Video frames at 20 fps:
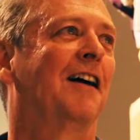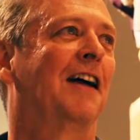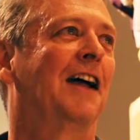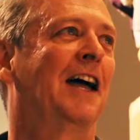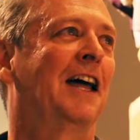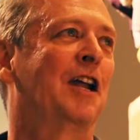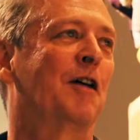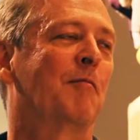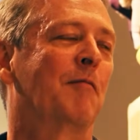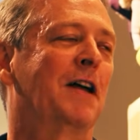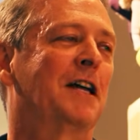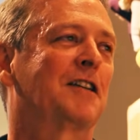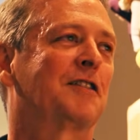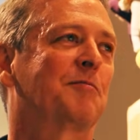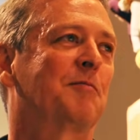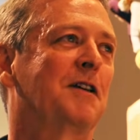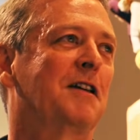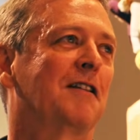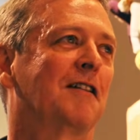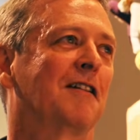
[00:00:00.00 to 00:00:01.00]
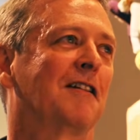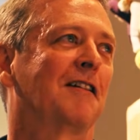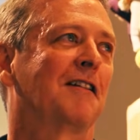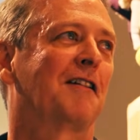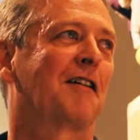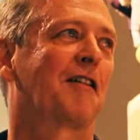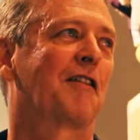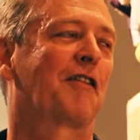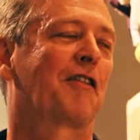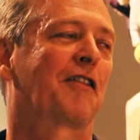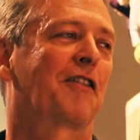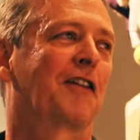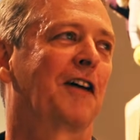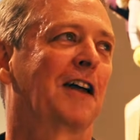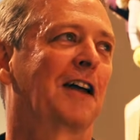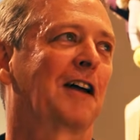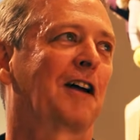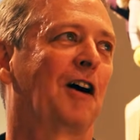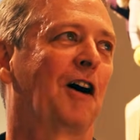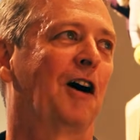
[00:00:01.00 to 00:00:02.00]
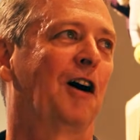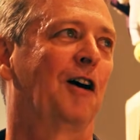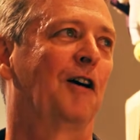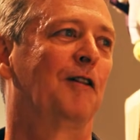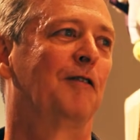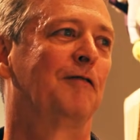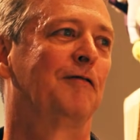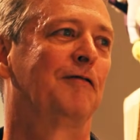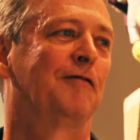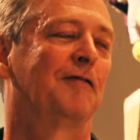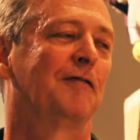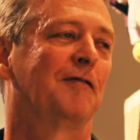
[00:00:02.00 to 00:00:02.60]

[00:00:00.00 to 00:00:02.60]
it makes me think of